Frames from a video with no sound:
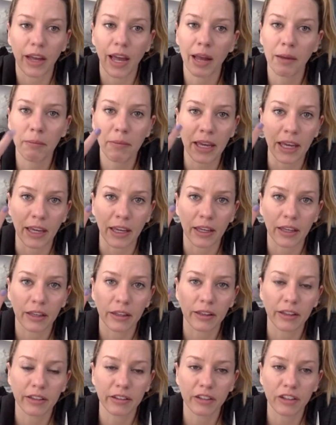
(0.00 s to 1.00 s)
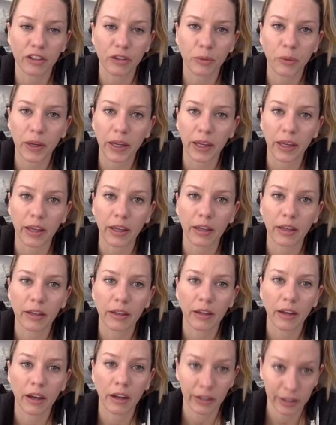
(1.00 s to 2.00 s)
And me, Liz Nierzwicki,
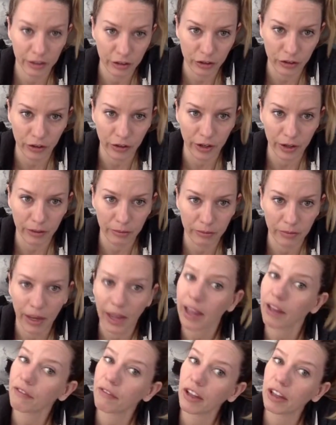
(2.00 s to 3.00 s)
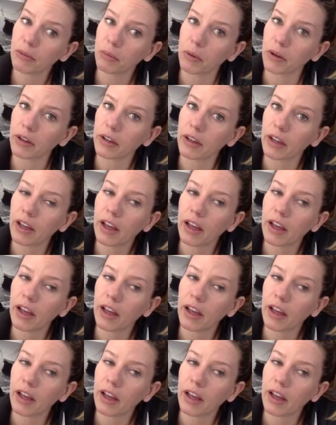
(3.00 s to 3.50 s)
on Instagram and Facebook.